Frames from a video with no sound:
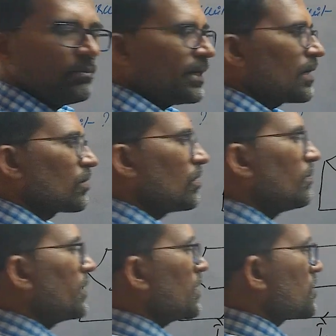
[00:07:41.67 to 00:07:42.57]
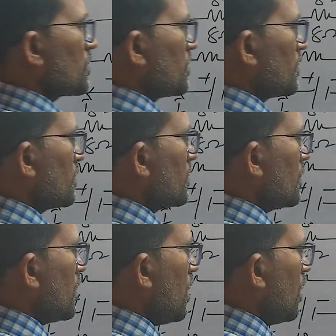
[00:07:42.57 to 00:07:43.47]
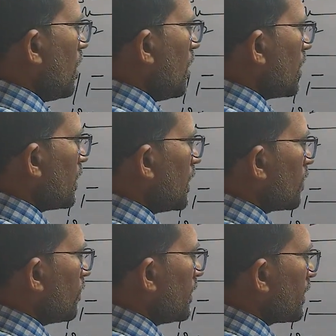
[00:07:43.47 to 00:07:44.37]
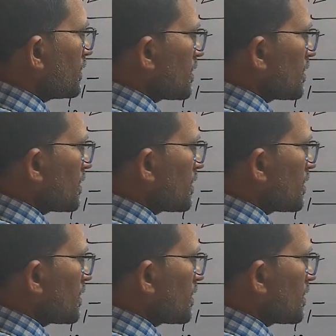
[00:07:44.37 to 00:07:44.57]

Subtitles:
parallel combination, R equivalent